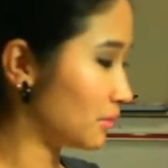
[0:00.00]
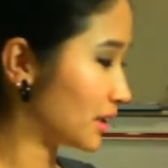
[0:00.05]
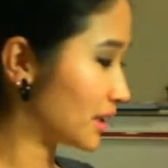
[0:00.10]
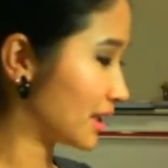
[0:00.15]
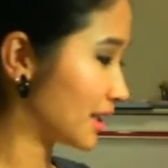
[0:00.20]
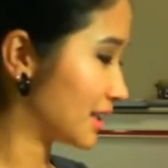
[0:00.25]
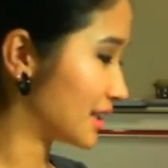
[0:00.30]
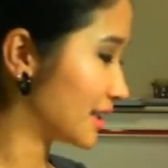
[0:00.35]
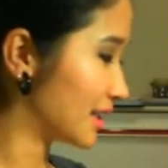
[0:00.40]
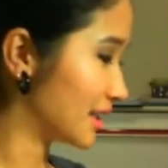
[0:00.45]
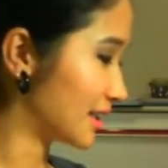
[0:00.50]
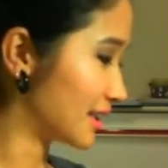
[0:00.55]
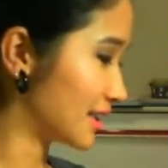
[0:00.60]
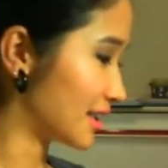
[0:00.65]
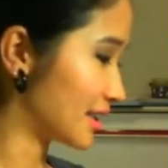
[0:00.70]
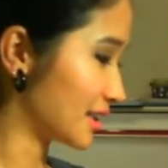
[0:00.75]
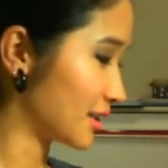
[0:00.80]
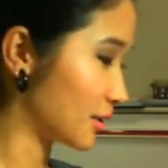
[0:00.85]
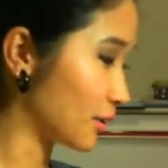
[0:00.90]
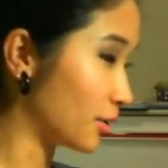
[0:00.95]
because
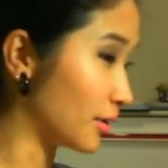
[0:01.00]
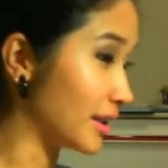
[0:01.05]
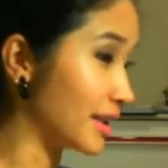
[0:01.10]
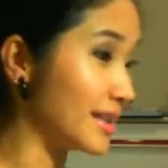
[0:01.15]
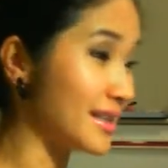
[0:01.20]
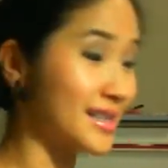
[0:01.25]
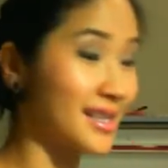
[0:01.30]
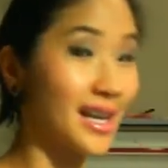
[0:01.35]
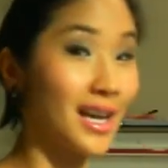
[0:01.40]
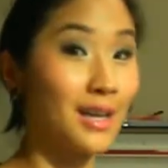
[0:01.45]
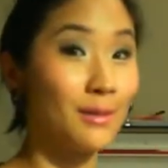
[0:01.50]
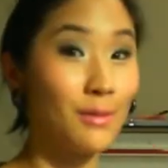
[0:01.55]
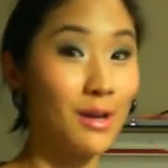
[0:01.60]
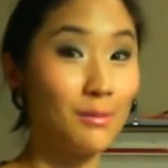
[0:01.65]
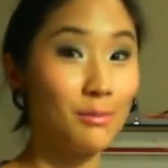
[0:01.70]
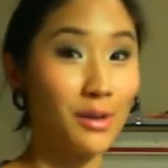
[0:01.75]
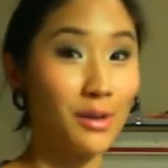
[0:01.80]
it's going inside my